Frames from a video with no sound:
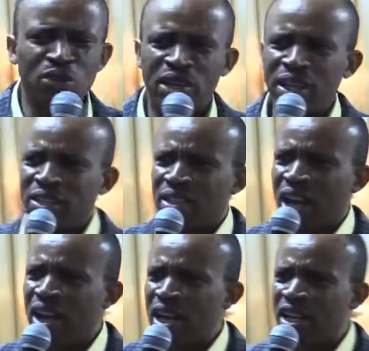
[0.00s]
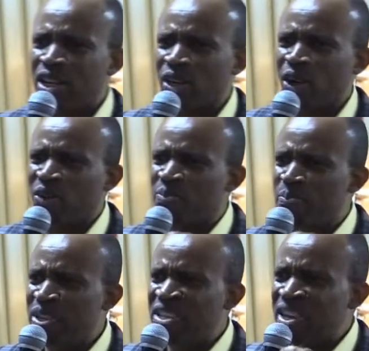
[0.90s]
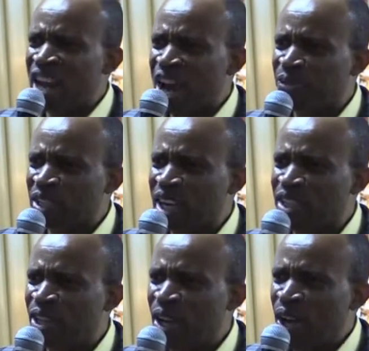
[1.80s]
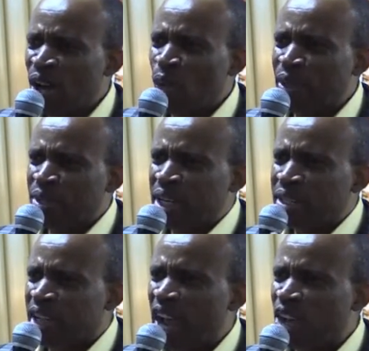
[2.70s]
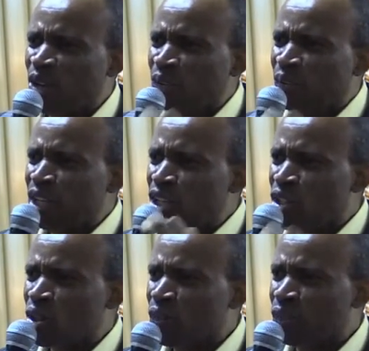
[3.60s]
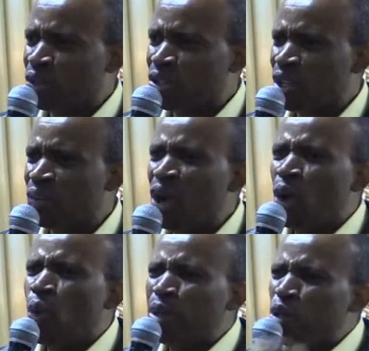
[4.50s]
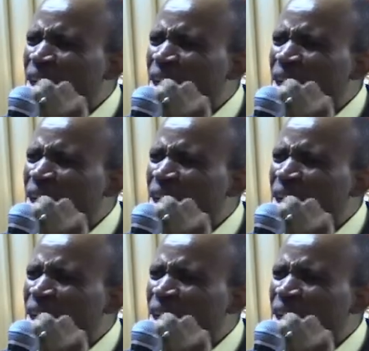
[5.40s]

When you get tired of being laughed at, when you get tired of feeling sorry for yourself,